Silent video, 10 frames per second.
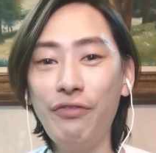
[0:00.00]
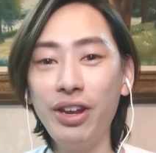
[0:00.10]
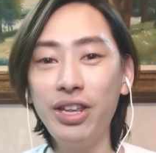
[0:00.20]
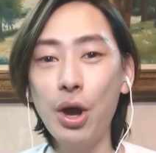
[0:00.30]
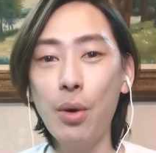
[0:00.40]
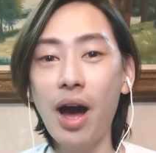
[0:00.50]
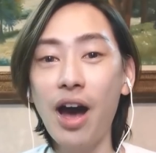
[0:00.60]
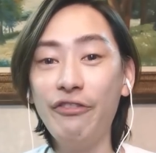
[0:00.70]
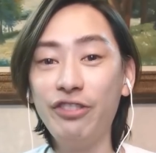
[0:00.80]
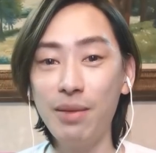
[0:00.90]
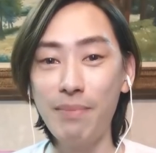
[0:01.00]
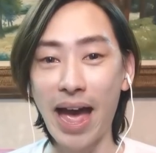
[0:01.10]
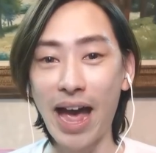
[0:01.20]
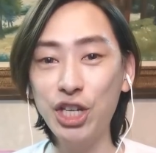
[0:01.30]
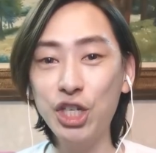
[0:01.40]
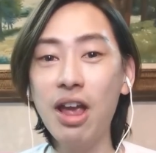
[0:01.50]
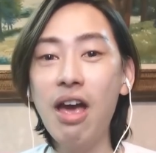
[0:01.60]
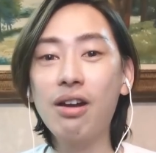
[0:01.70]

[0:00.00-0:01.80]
video of Dimash